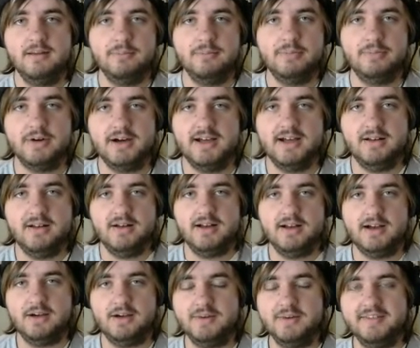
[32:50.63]
But
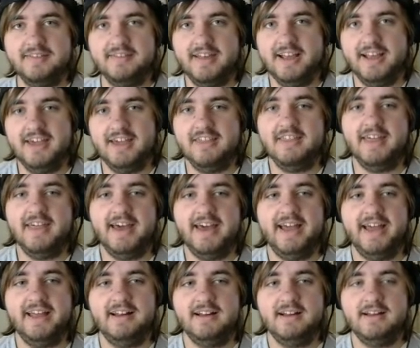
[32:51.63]
once I get
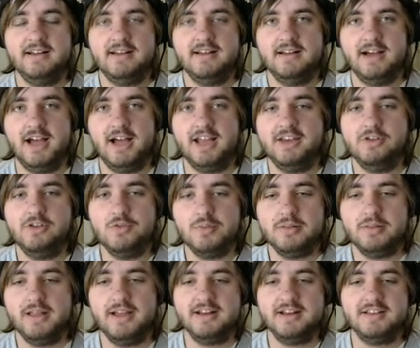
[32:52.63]
that, I do
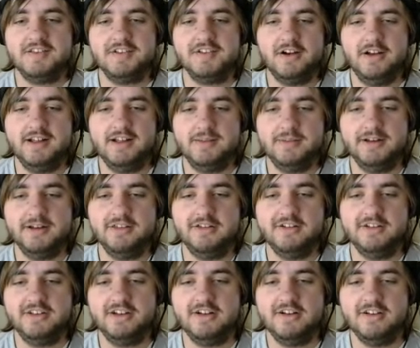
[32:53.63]
plan on starting up another
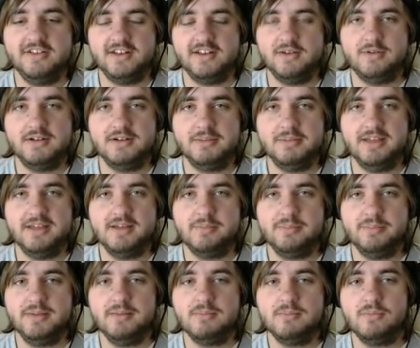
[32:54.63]
series, and I want to be a
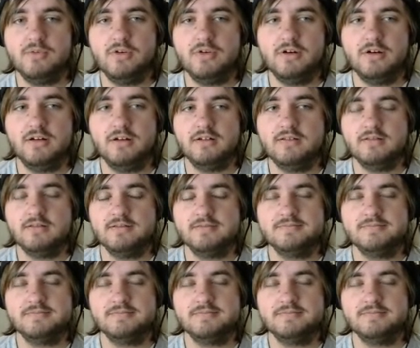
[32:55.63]
bit more,